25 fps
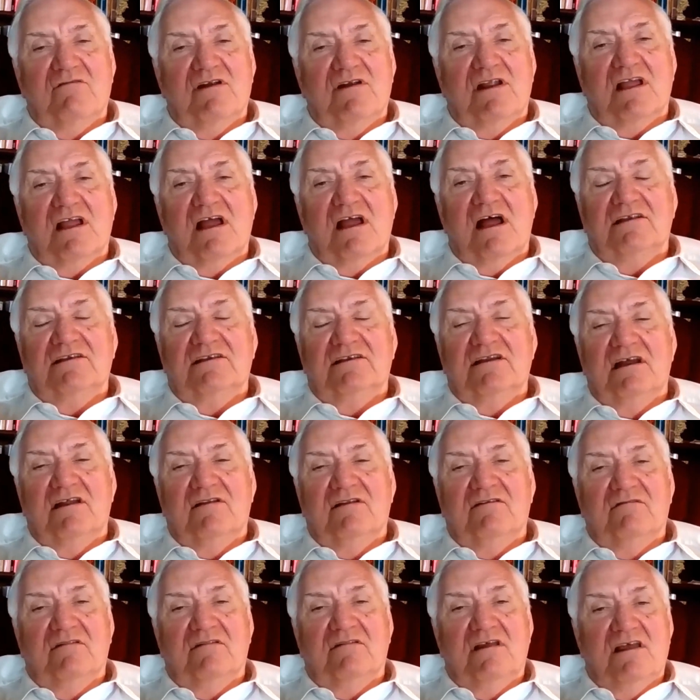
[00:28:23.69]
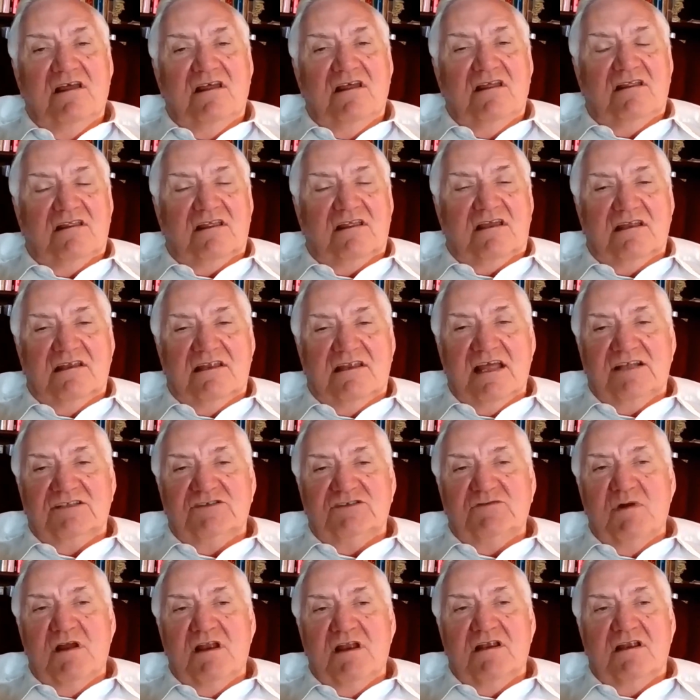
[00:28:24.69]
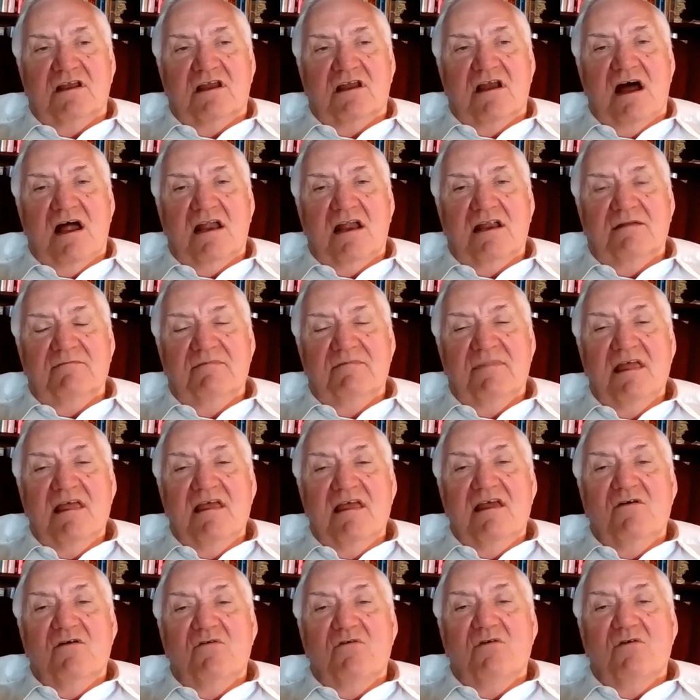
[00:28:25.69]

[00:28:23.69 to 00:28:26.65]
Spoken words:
when it got done, the cadets went and got him.